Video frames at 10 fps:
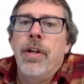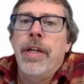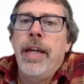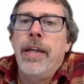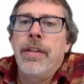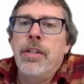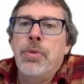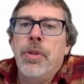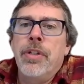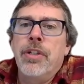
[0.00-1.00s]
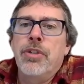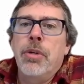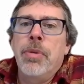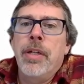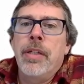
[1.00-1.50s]
Okay, this one,
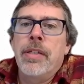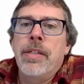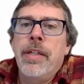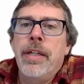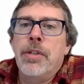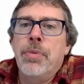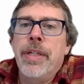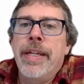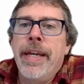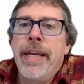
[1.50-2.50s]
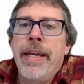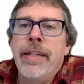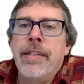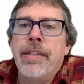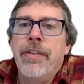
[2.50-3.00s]
distributing the 6, we
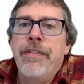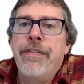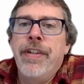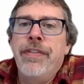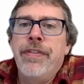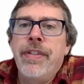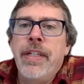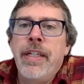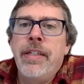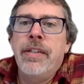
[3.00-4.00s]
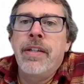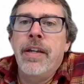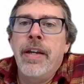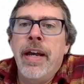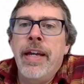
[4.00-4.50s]
get 15 to the
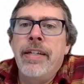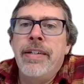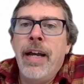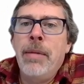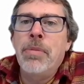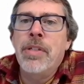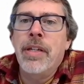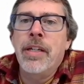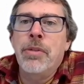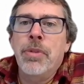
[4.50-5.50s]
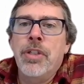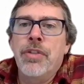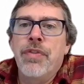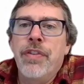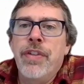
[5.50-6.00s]
9 times 6, which is
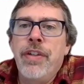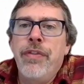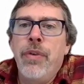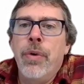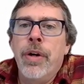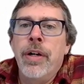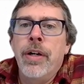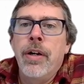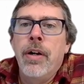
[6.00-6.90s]
54,